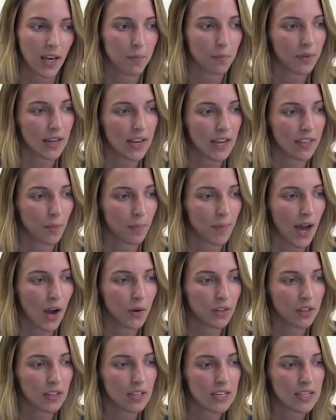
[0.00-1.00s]
and play in the
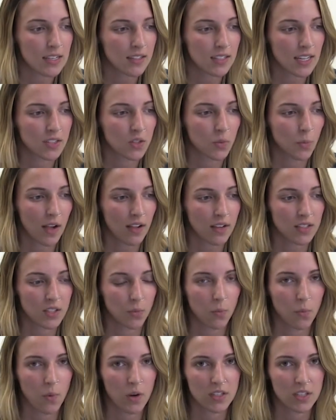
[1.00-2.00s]
Power Leagues as well as
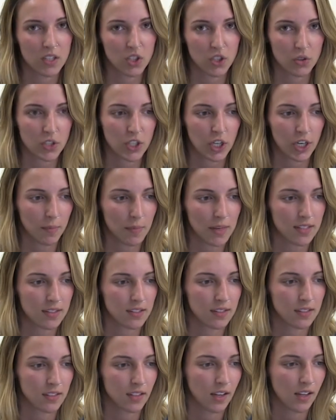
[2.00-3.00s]
of one to two
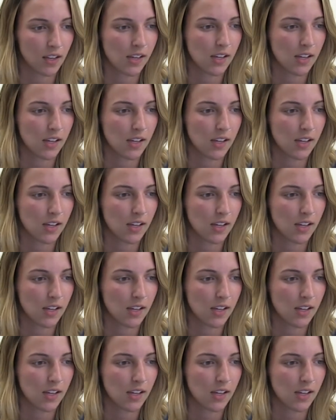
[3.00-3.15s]
tournaments.